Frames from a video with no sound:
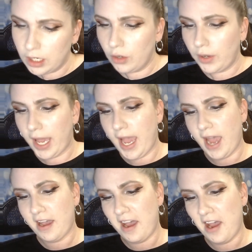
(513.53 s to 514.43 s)
Okay,
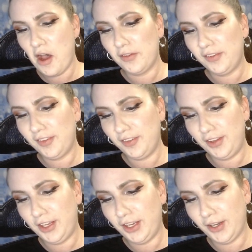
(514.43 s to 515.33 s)
I got, oh, this is
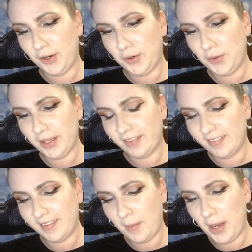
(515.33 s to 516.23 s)
cute. This
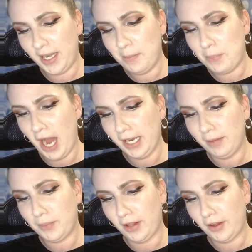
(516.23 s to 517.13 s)
is a mini body
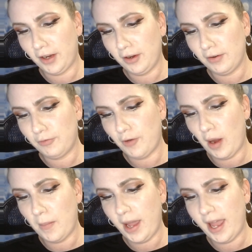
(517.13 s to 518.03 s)
butter
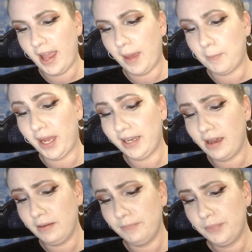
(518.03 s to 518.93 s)
from
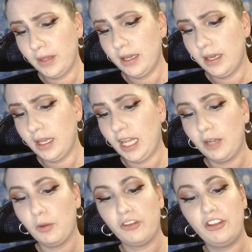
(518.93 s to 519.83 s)
Amina
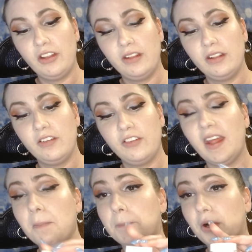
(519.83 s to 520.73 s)
in the
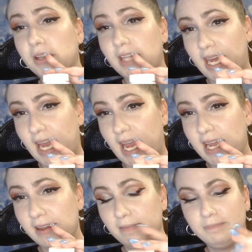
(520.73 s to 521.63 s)
scent birthday
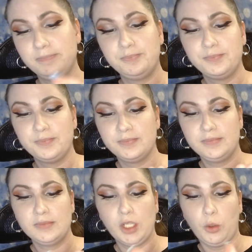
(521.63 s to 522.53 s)
cake,
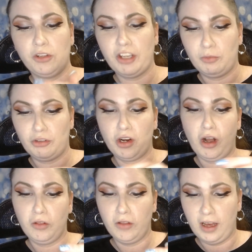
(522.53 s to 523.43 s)
which I'm sure
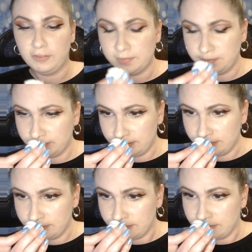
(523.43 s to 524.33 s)
I'll love.
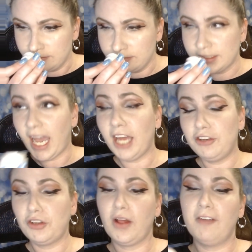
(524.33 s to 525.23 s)
I
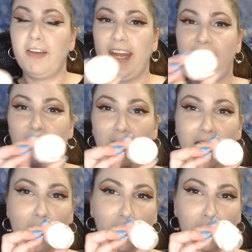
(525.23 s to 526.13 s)
do love it, and I
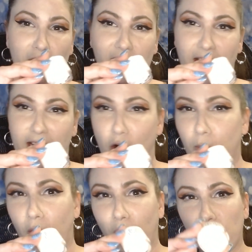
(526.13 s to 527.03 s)
like how it looks like
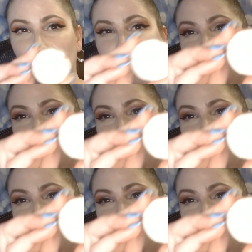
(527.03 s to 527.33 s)
almost,